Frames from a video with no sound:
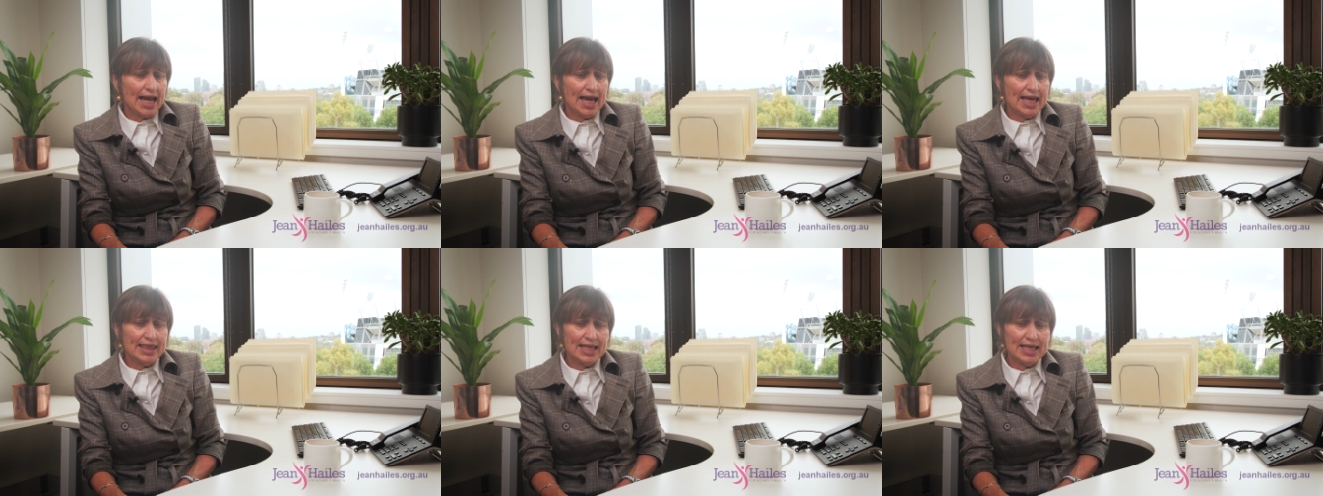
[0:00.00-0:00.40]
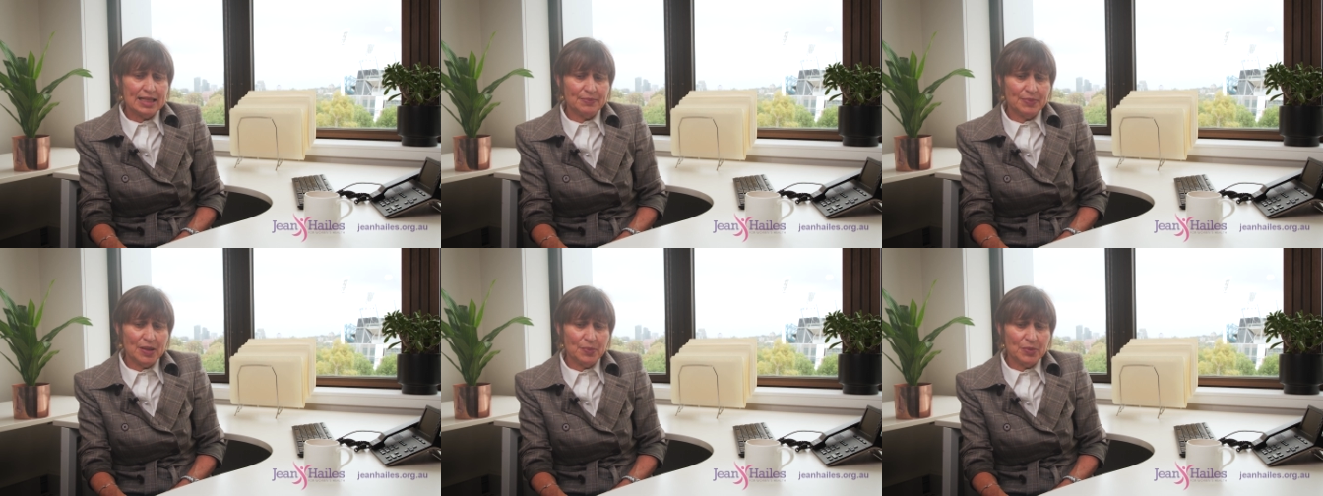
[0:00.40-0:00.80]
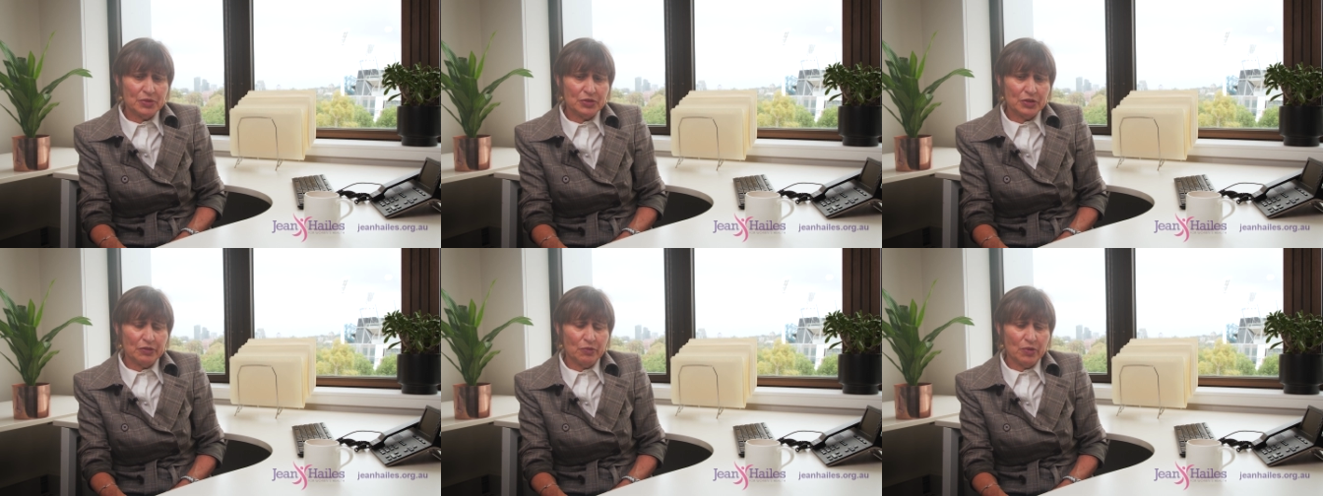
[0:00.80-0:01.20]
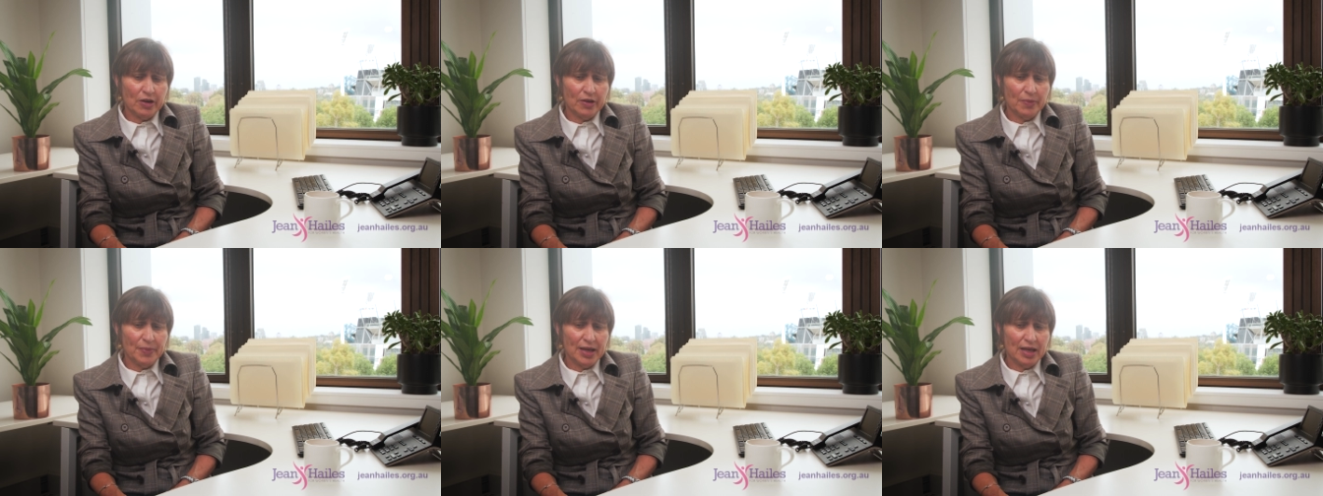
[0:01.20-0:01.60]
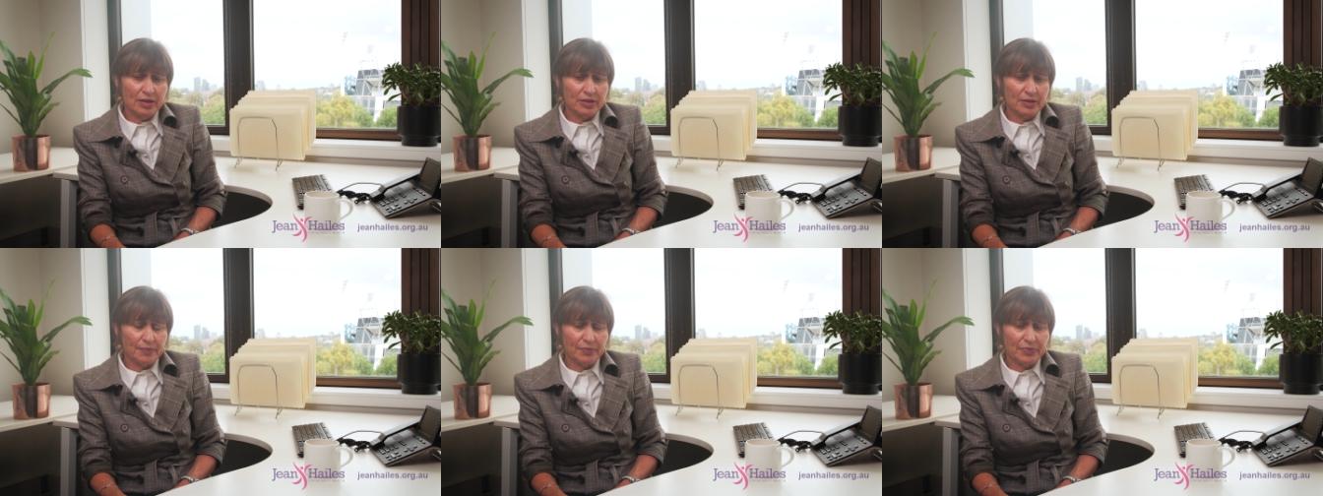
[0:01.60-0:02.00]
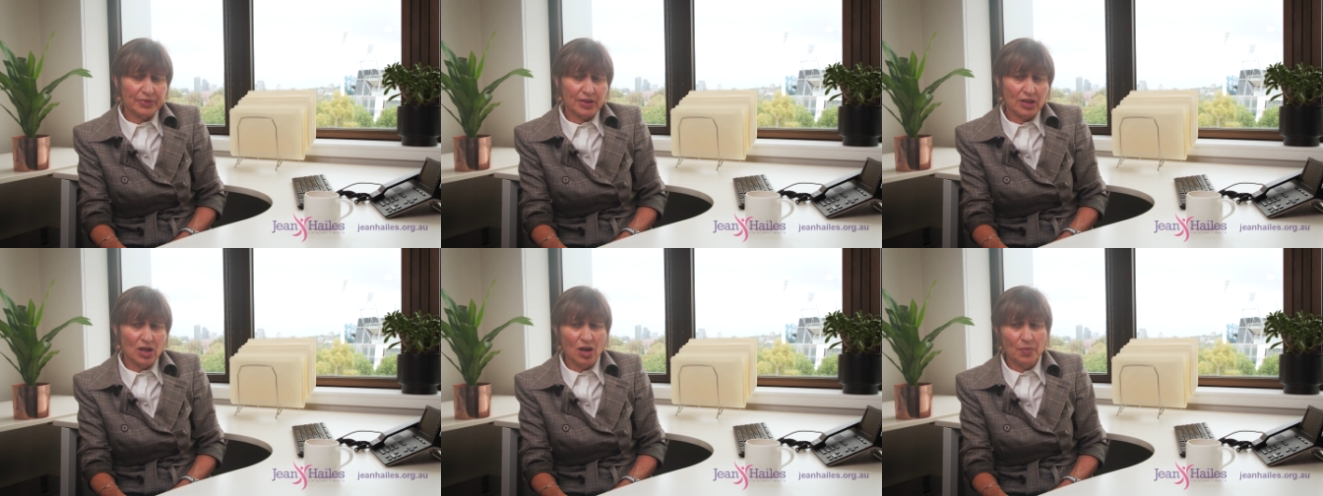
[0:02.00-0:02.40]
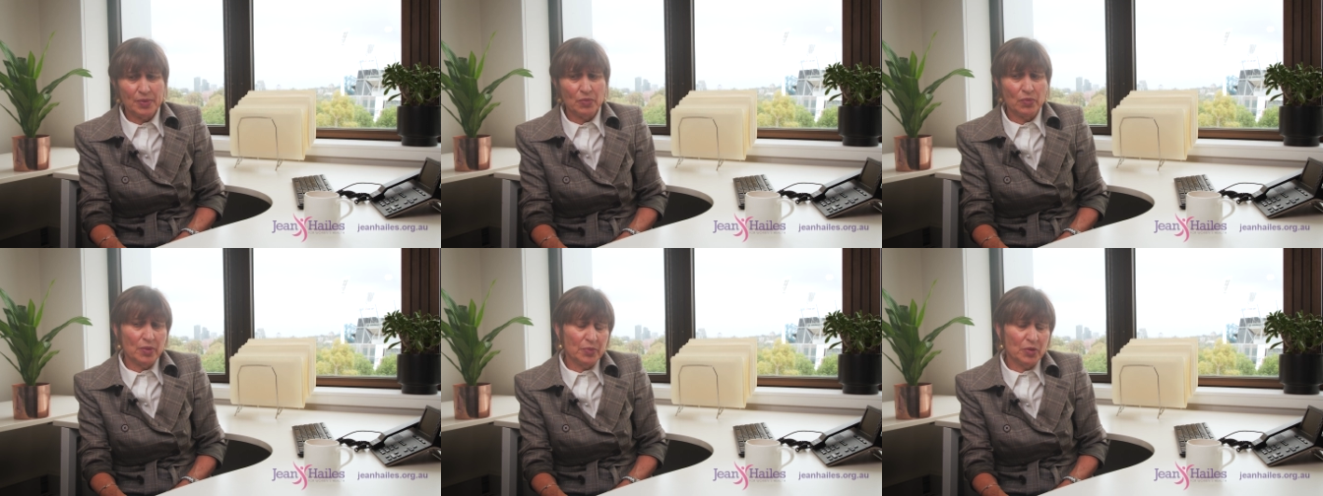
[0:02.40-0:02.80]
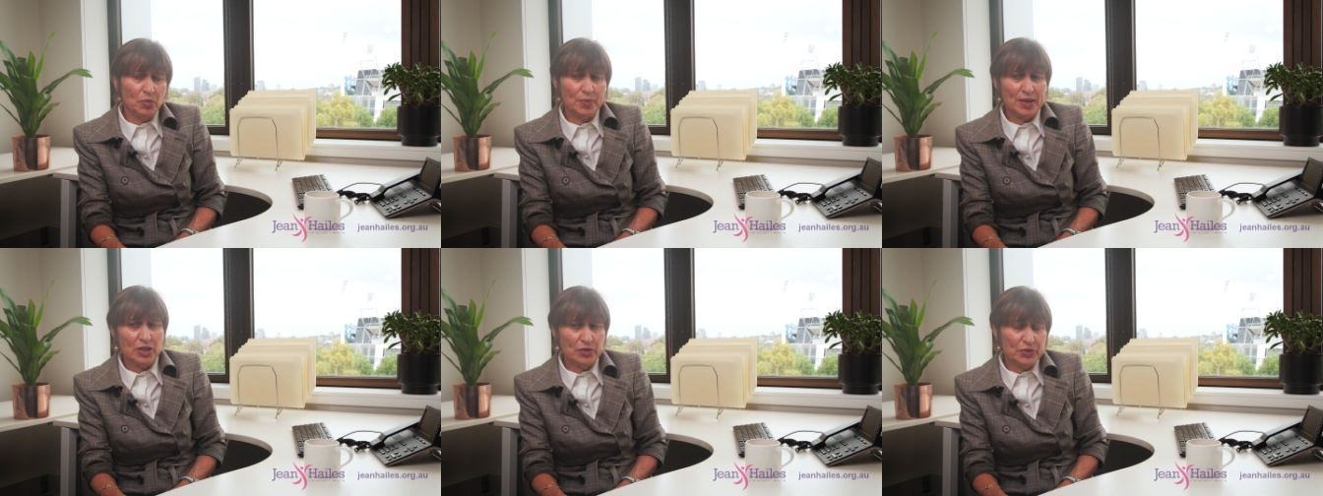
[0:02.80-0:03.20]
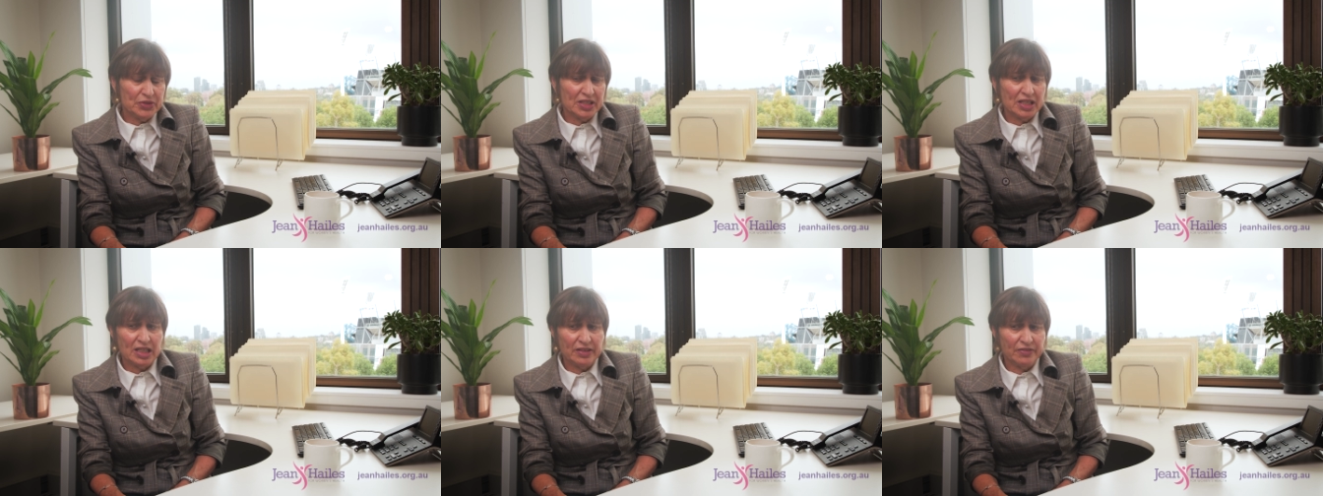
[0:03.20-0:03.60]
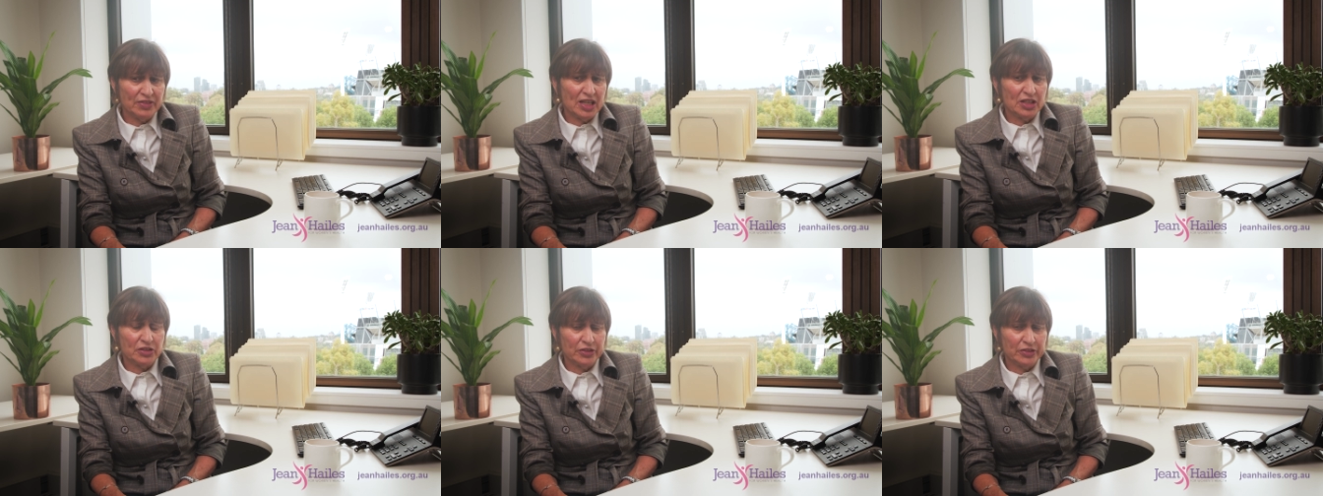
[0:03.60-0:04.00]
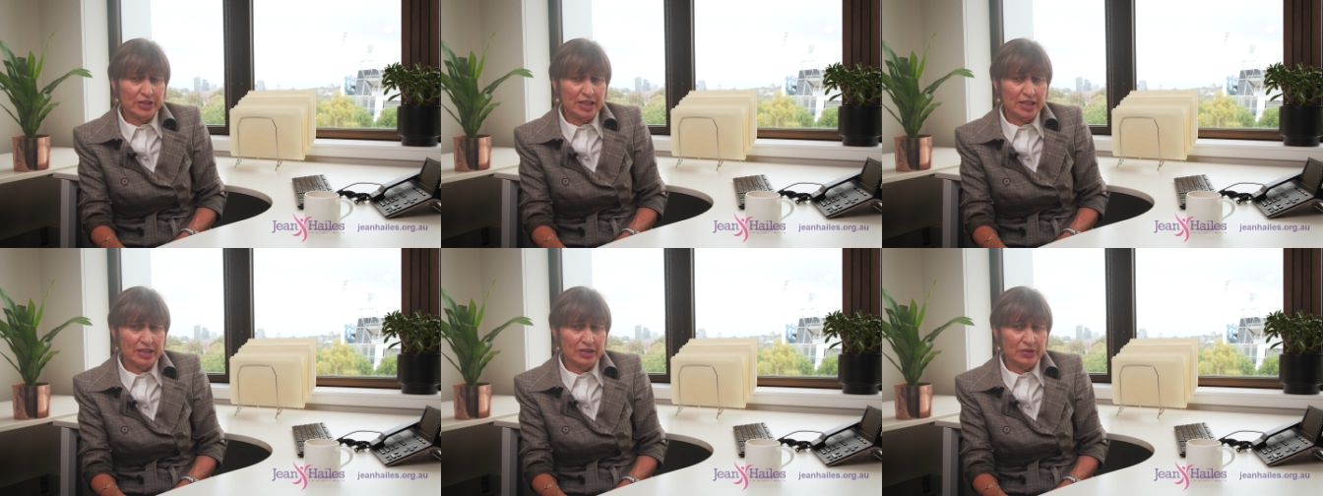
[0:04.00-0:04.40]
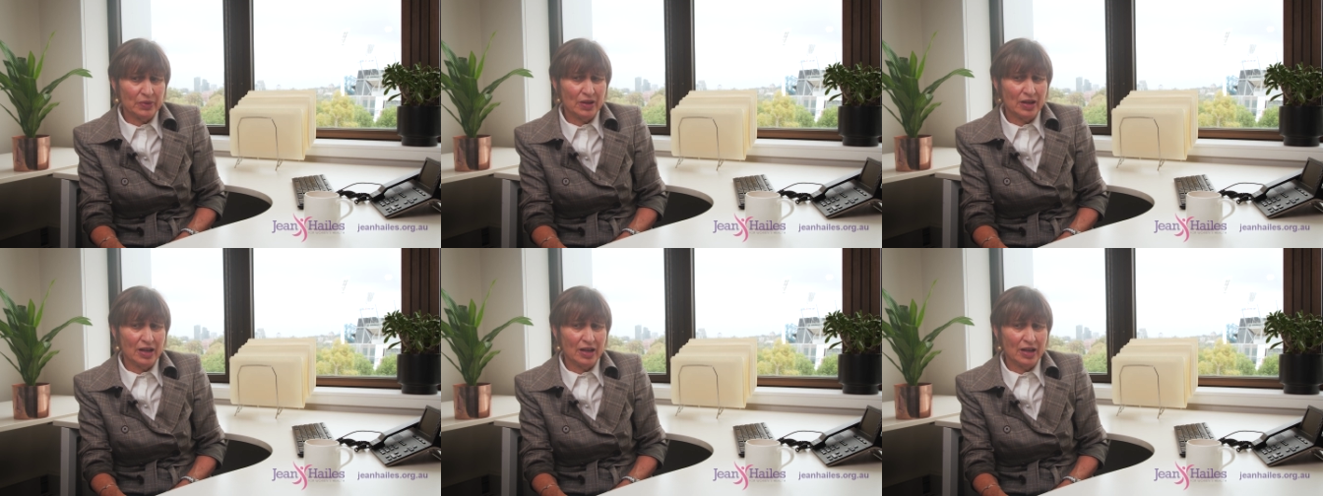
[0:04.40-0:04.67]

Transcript: And then people sort of worry about, oh, but women will be using it if they don't need it.